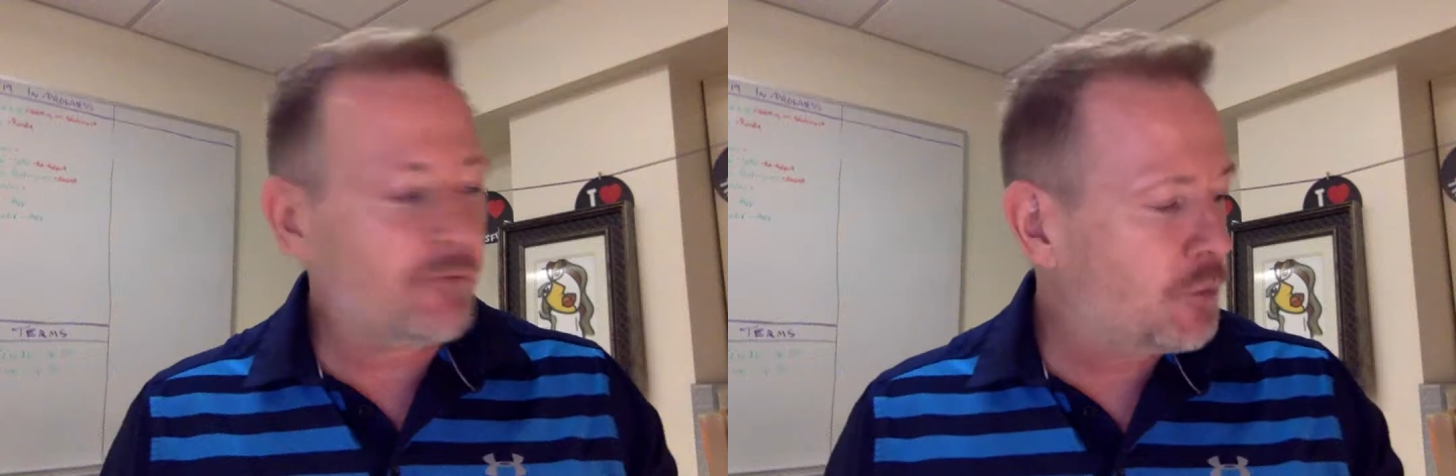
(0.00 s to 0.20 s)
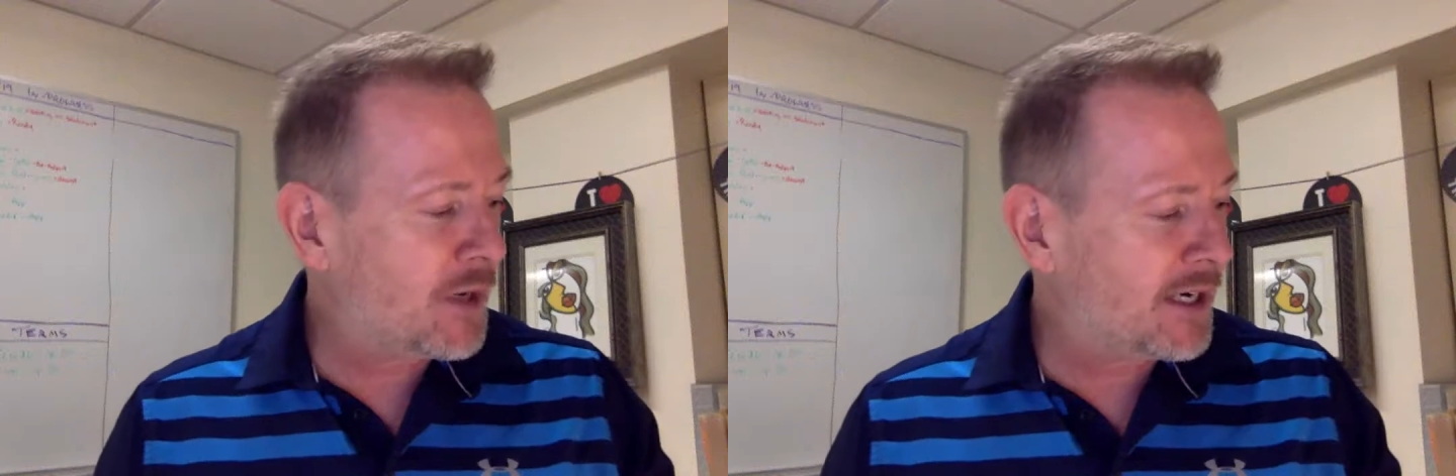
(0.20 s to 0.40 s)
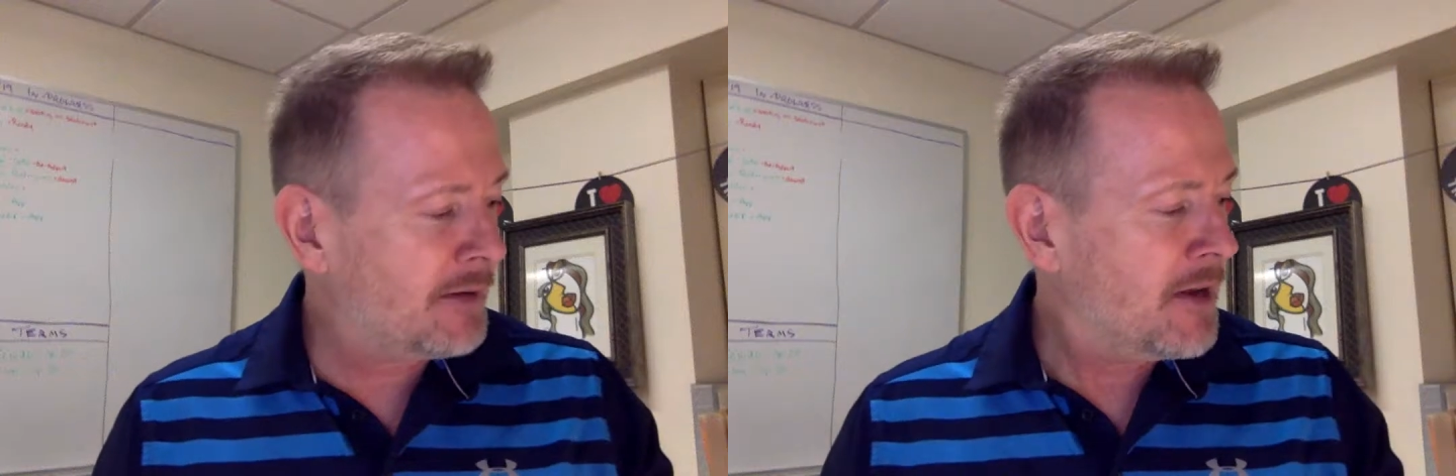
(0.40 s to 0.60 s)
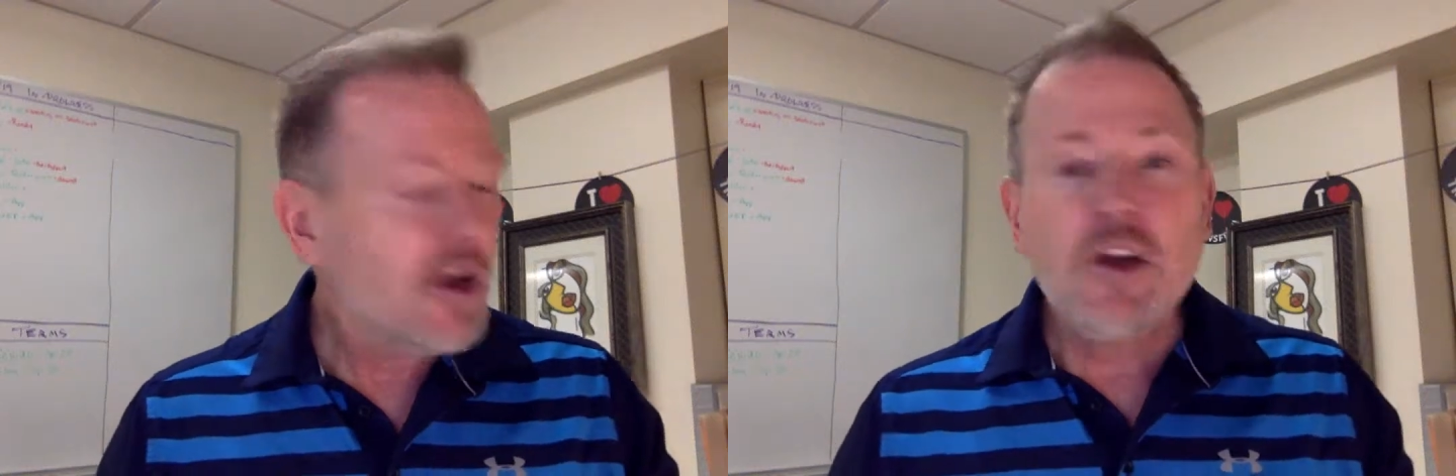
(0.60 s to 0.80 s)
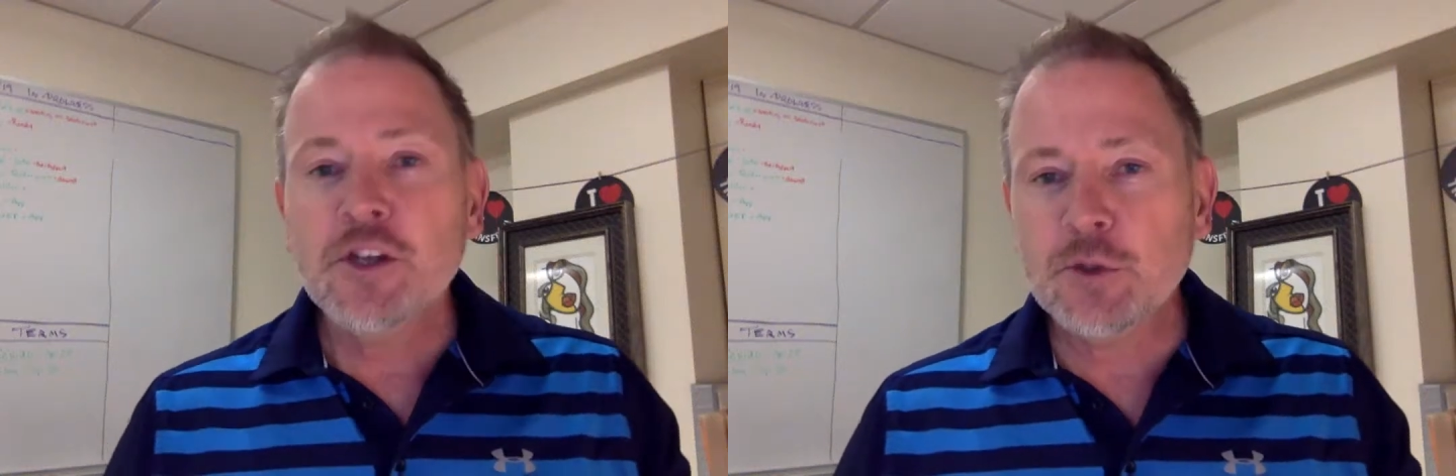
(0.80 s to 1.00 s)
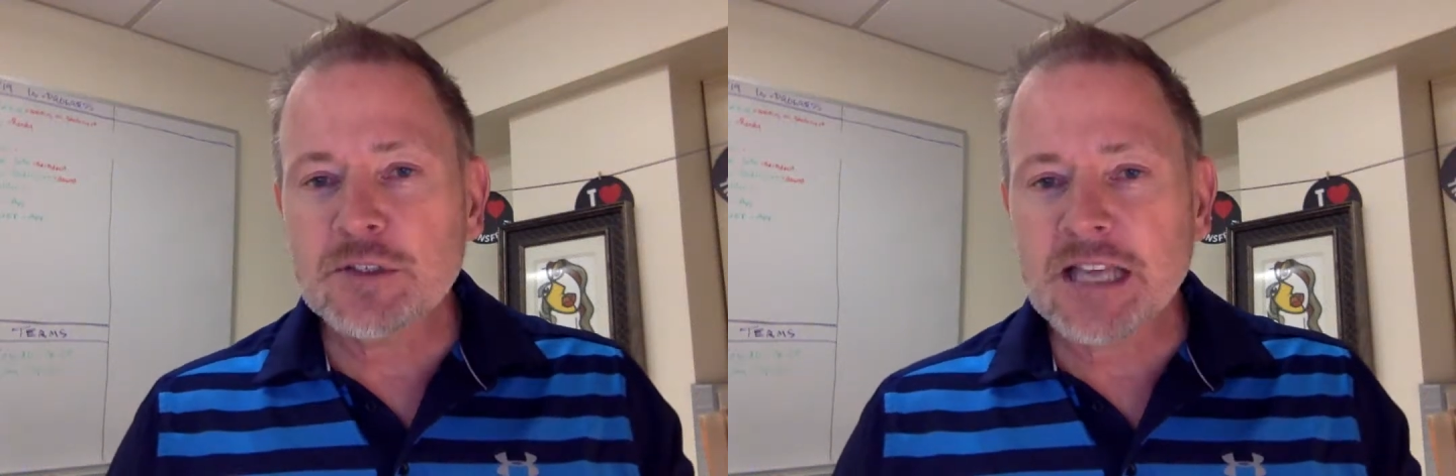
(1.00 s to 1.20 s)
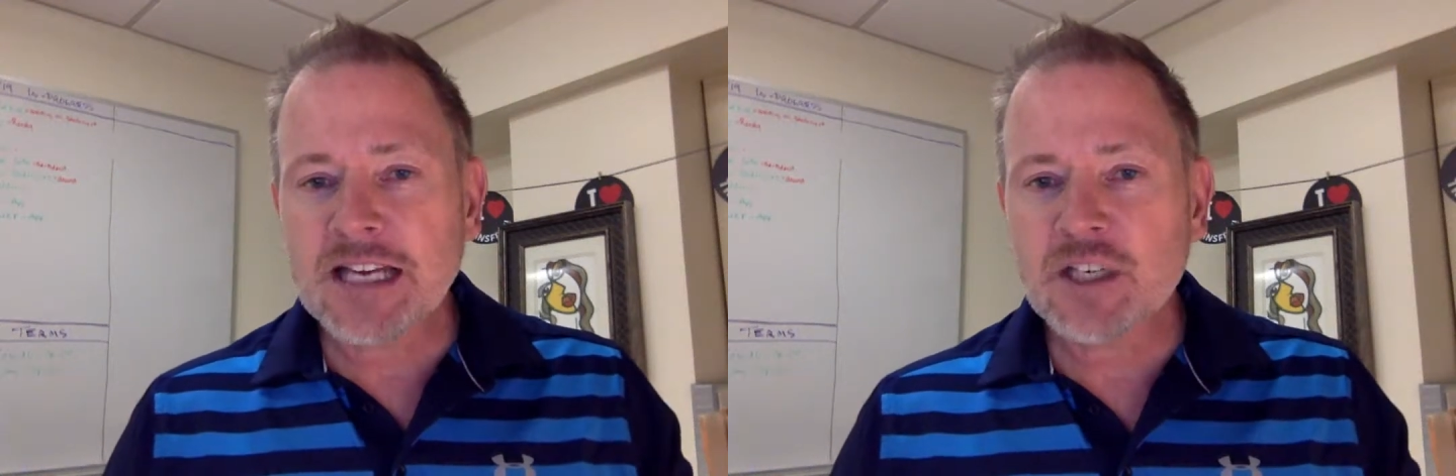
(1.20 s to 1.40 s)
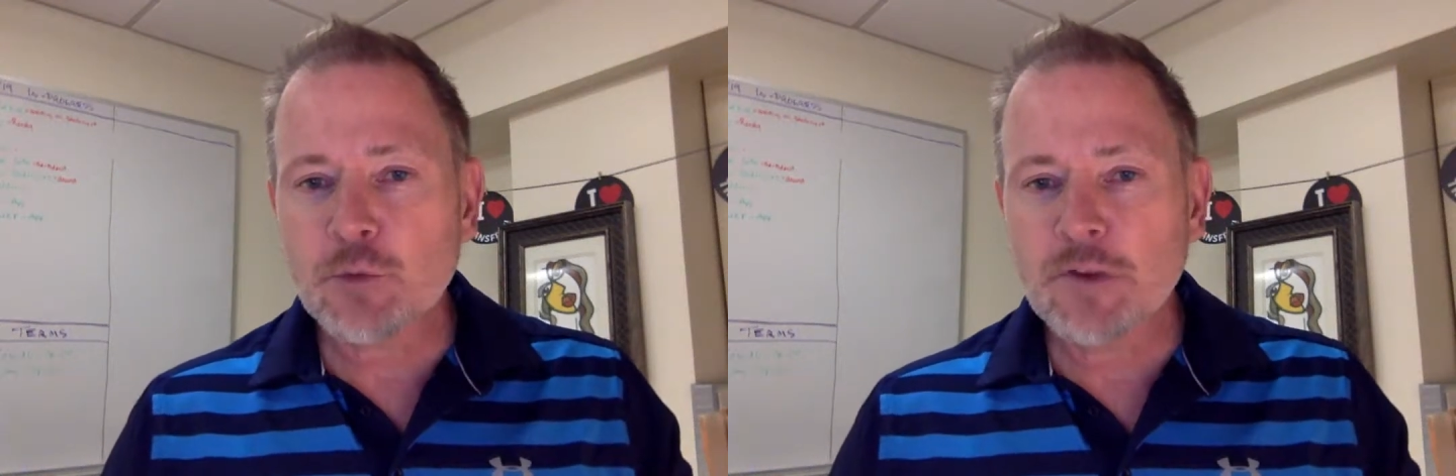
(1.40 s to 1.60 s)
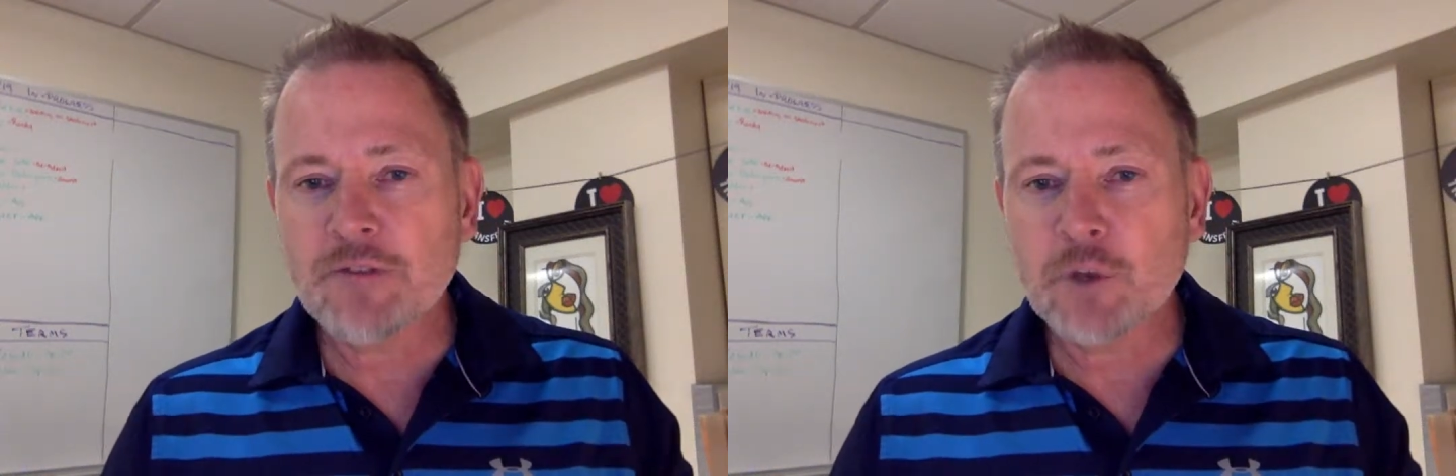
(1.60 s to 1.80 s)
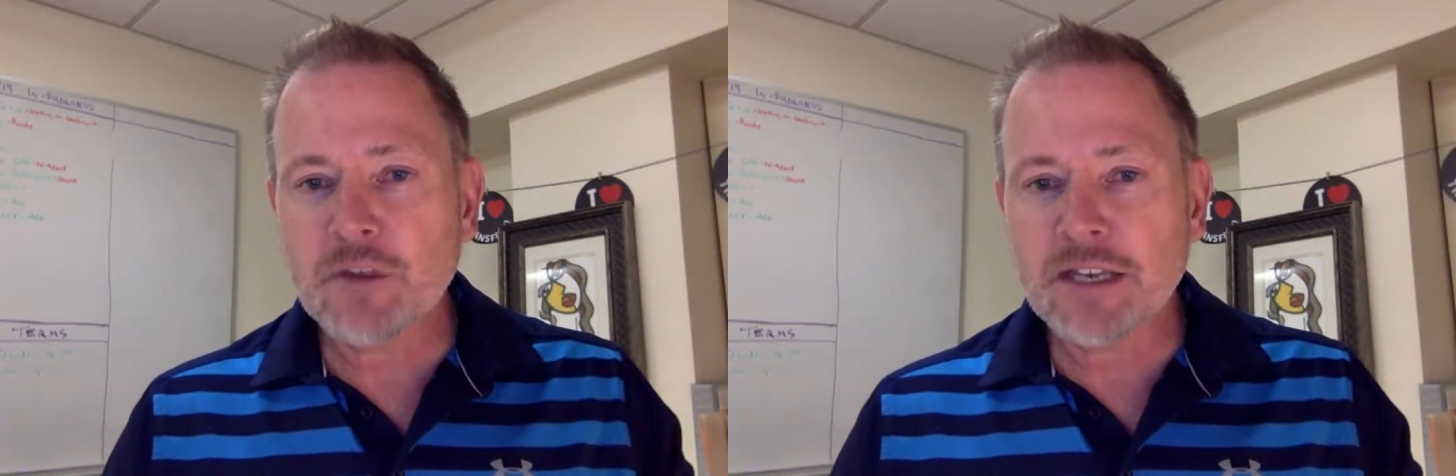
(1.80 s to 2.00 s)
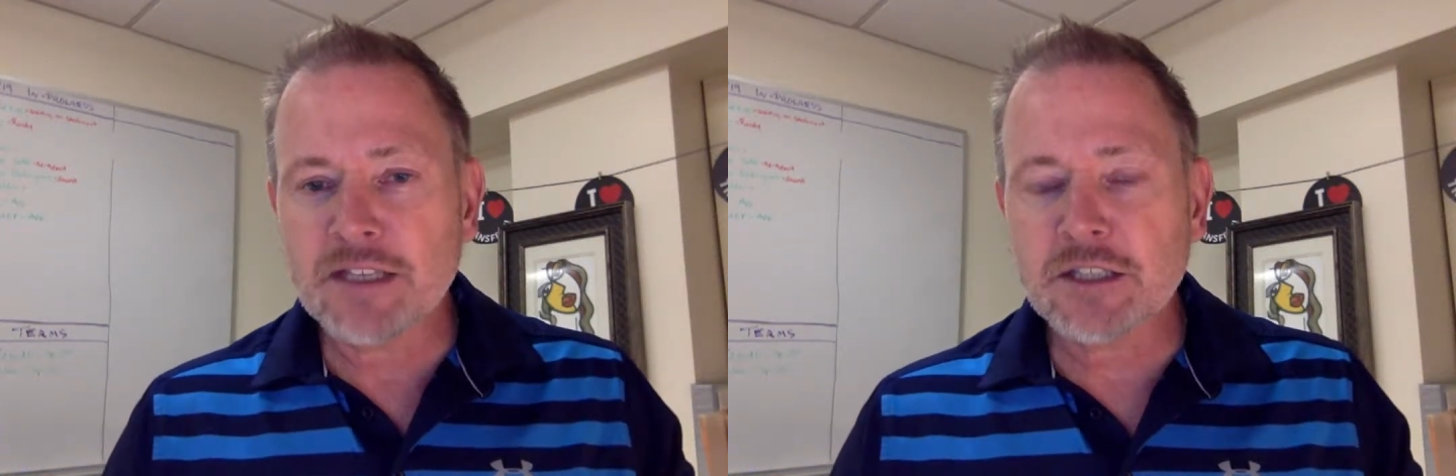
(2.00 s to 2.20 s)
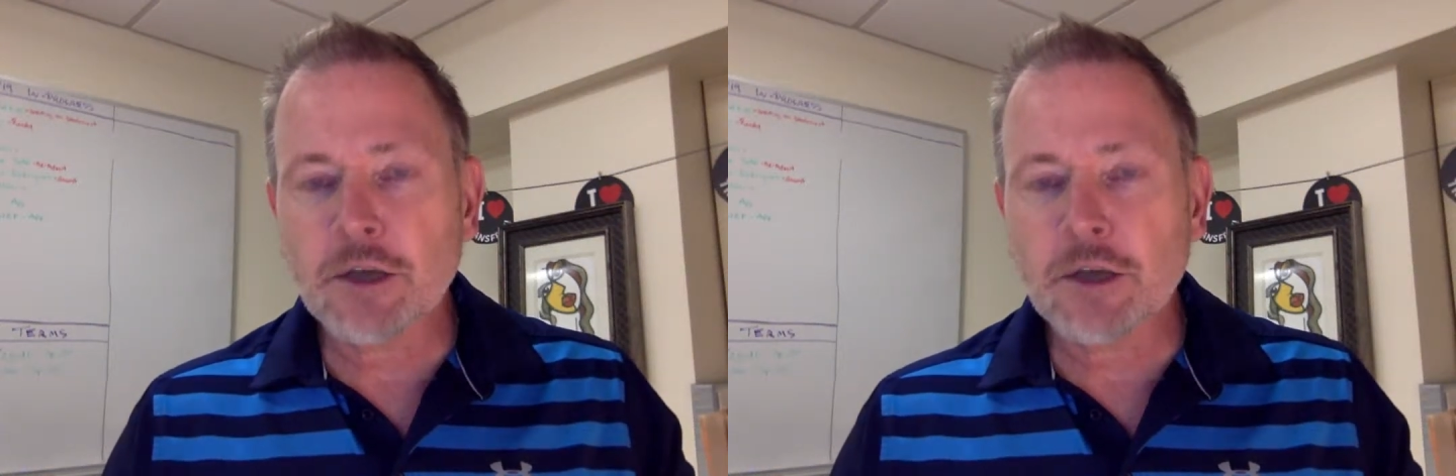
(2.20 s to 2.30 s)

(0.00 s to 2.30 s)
if you want to use that to review things.